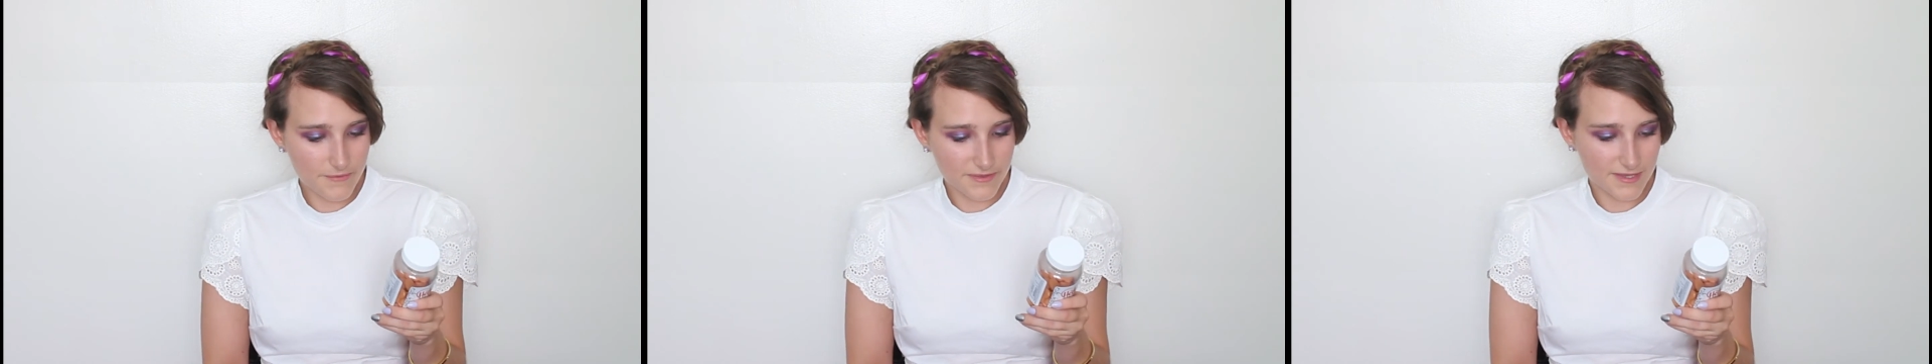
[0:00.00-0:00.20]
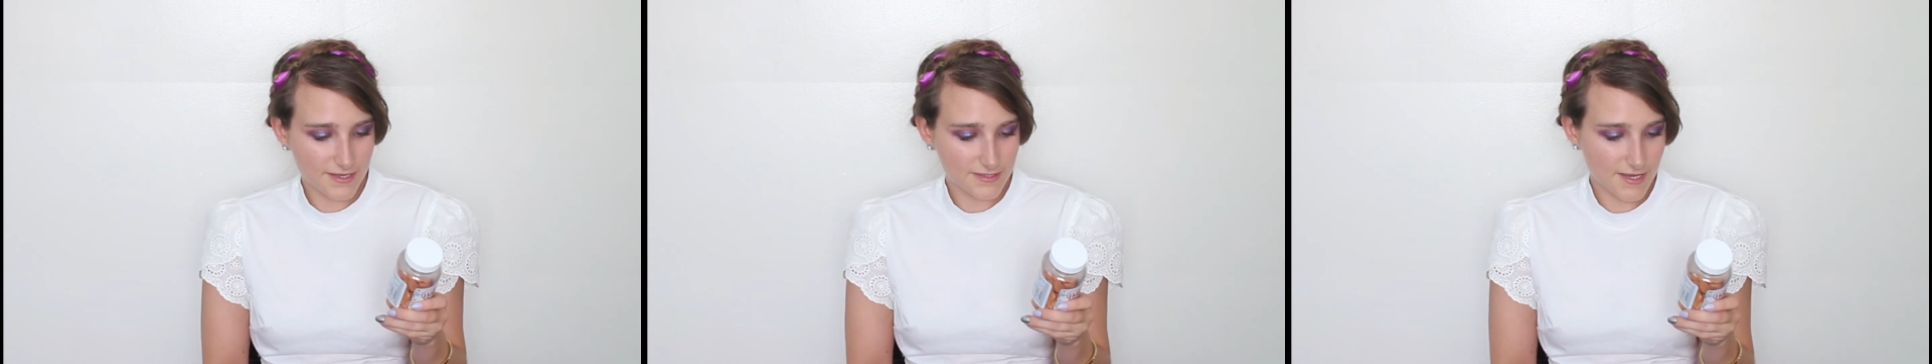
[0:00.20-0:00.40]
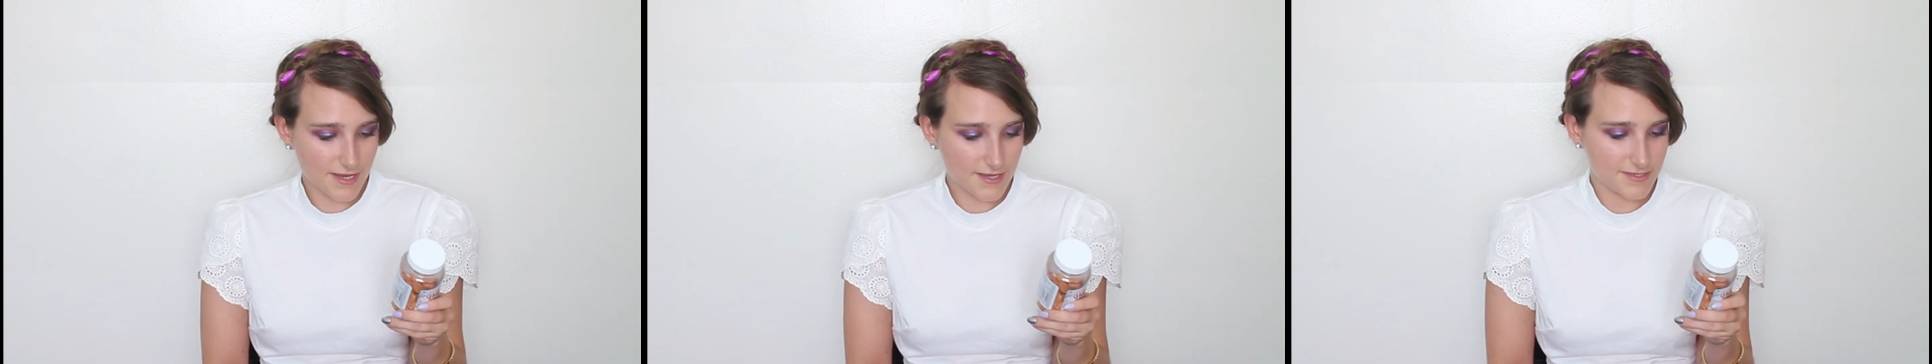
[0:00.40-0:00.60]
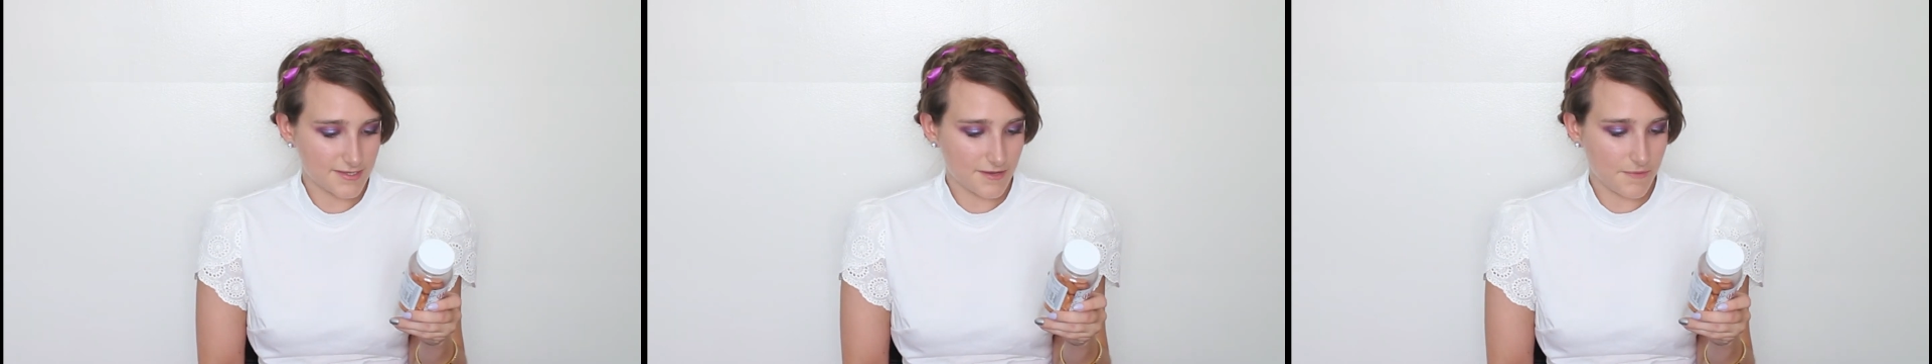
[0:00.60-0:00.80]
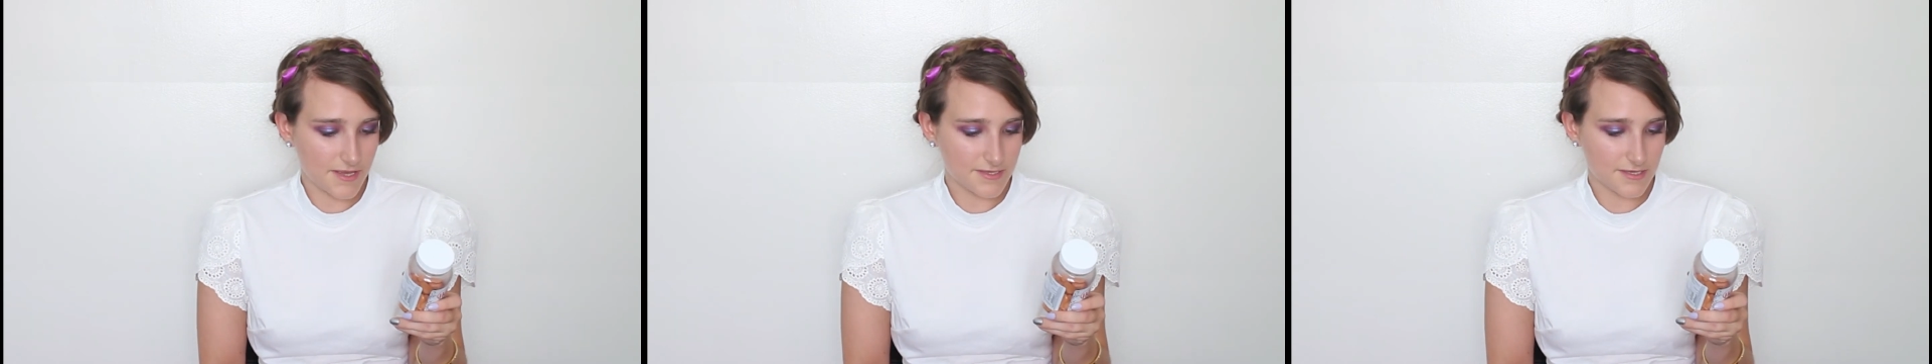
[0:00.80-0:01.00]
but they taste
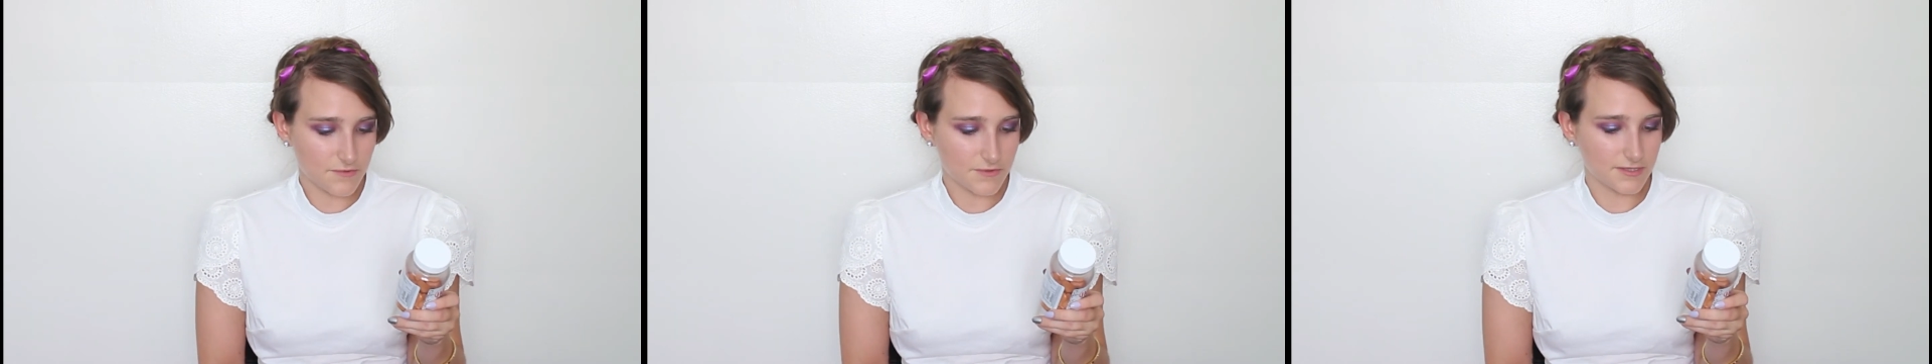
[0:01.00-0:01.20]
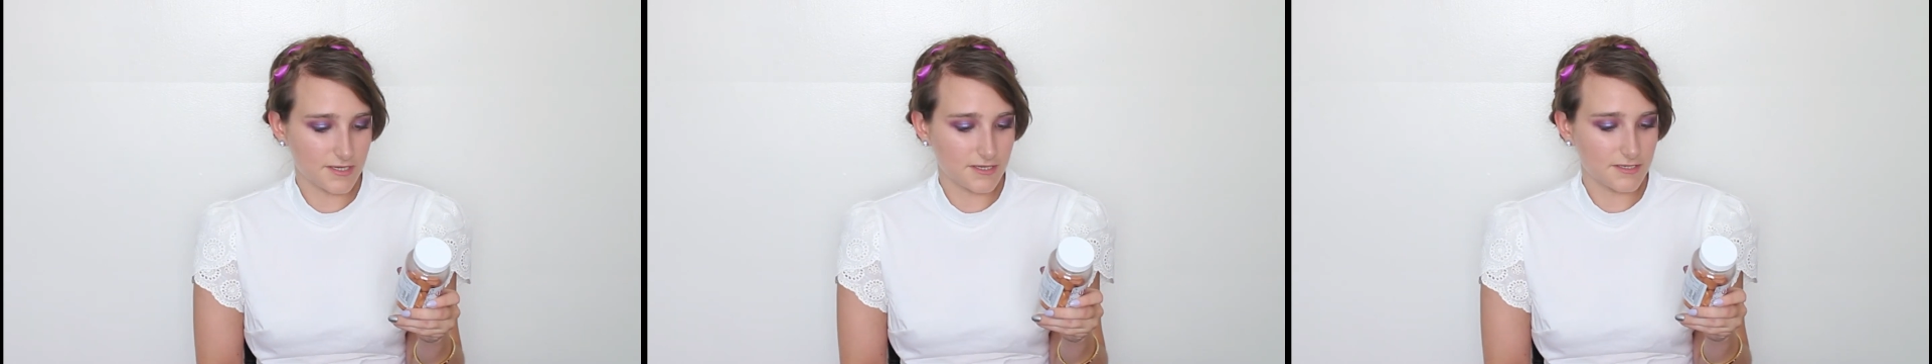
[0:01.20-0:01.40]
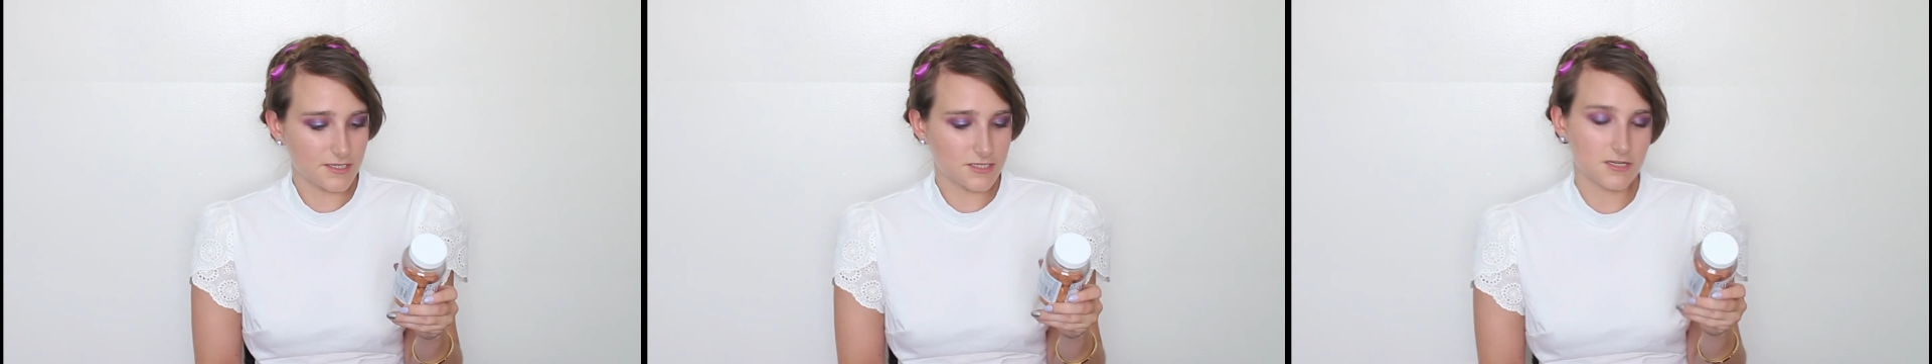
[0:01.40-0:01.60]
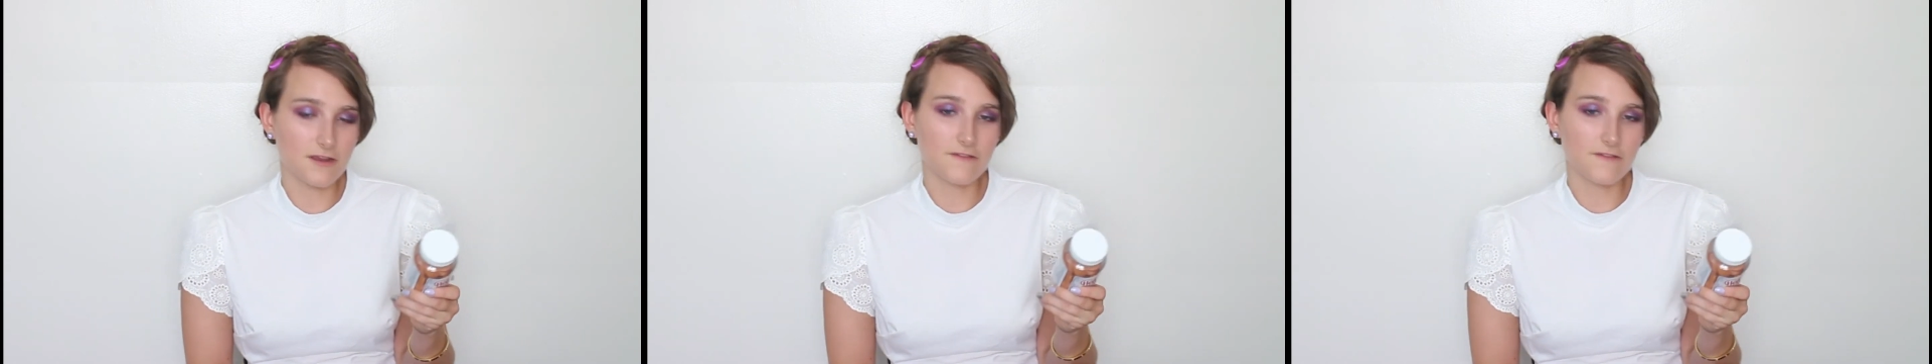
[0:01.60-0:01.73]
amazing with the addition